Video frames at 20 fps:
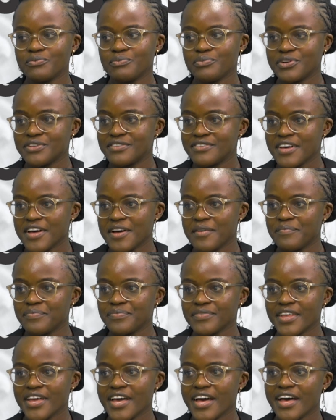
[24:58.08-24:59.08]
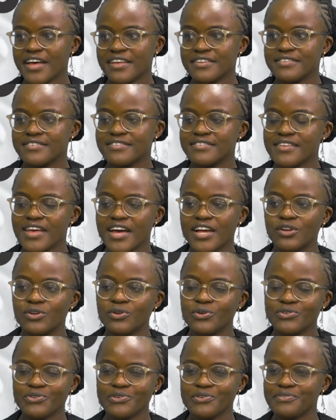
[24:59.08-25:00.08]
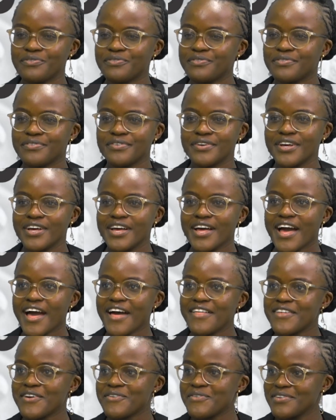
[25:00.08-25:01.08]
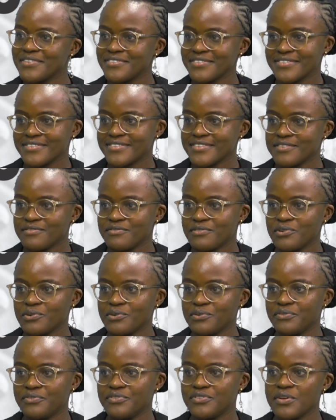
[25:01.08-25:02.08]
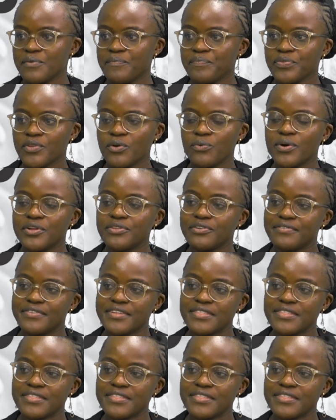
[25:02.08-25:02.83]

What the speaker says: preterm has a lot of other risks involved. One of the